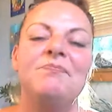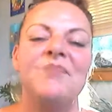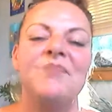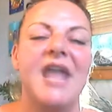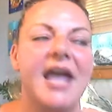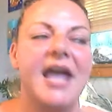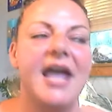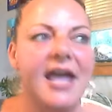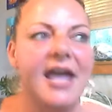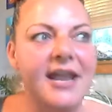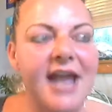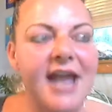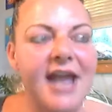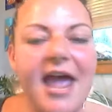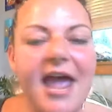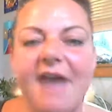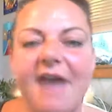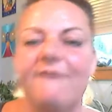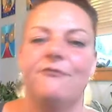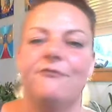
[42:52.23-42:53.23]
And
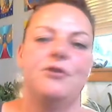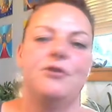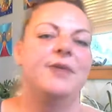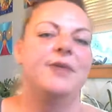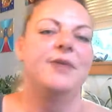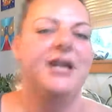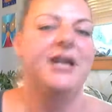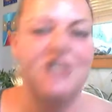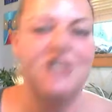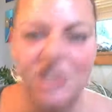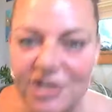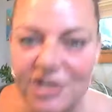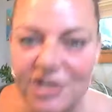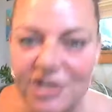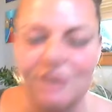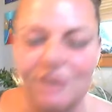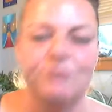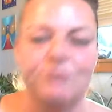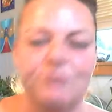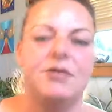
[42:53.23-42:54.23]
everybody just starts
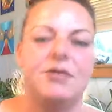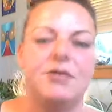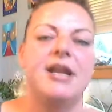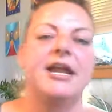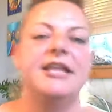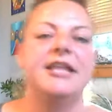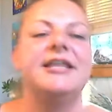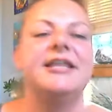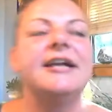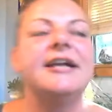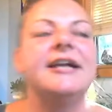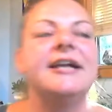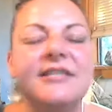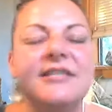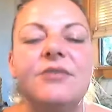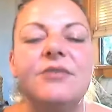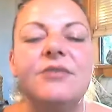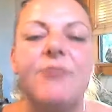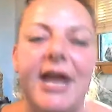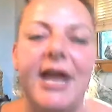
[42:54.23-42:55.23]
running. And that's the
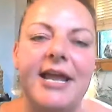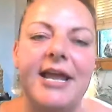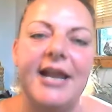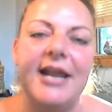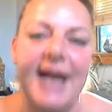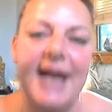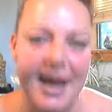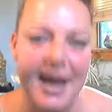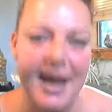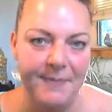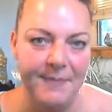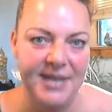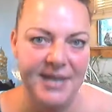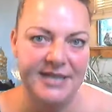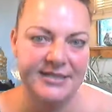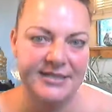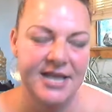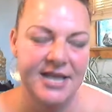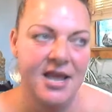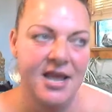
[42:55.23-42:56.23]
way it
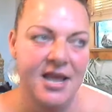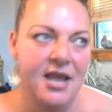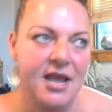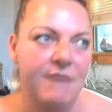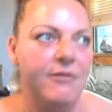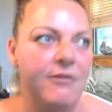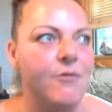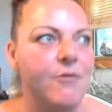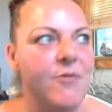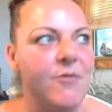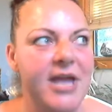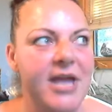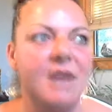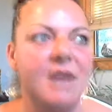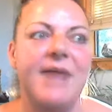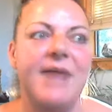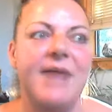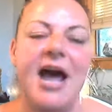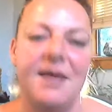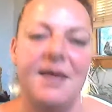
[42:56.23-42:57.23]
happens. When momentum
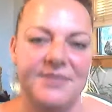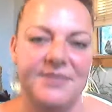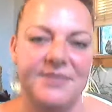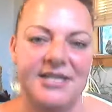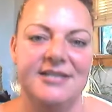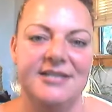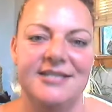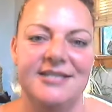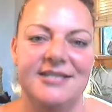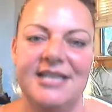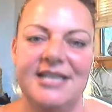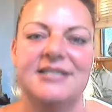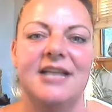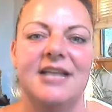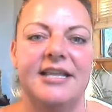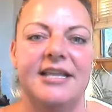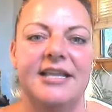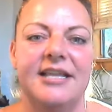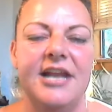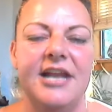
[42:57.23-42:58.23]
happens, it's like
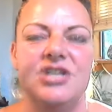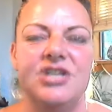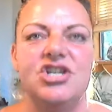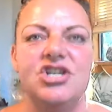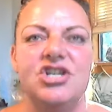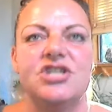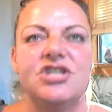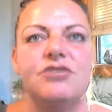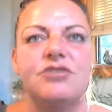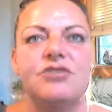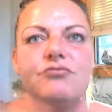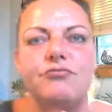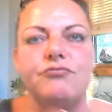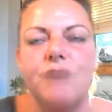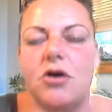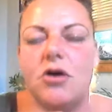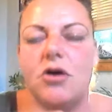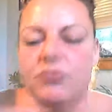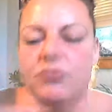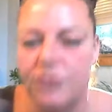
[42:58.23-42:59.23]
that. It just
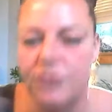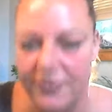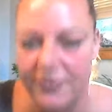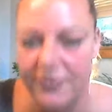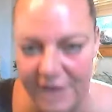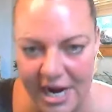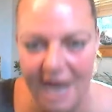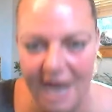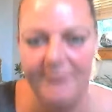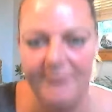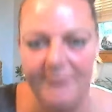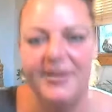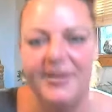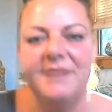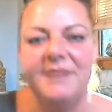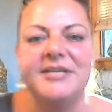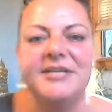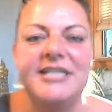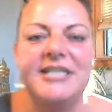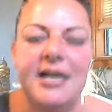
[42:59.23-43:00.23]
grows overnight. But
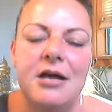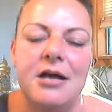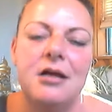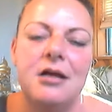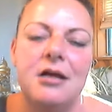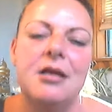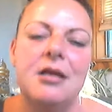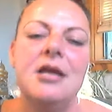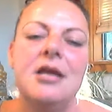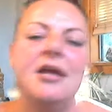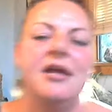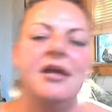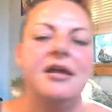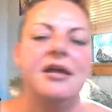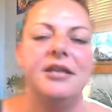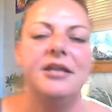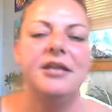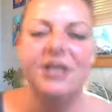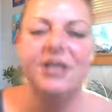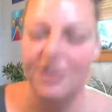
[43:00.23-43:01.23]
until,
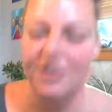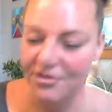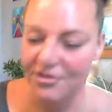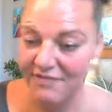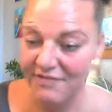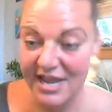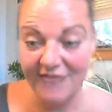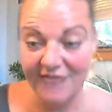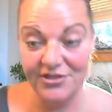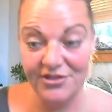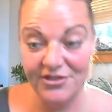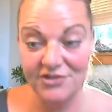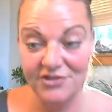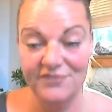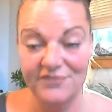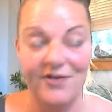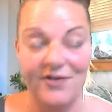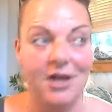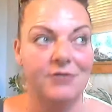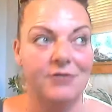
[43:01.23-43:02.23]
you know, you get those
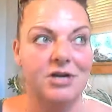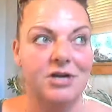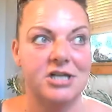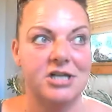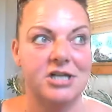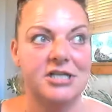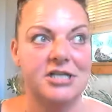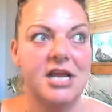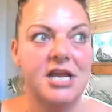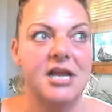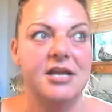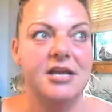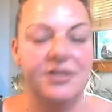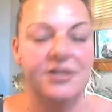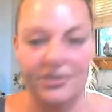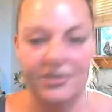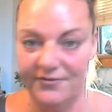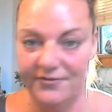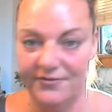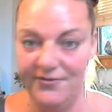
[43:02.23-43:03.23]
followers,
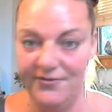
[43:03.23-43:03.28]
those few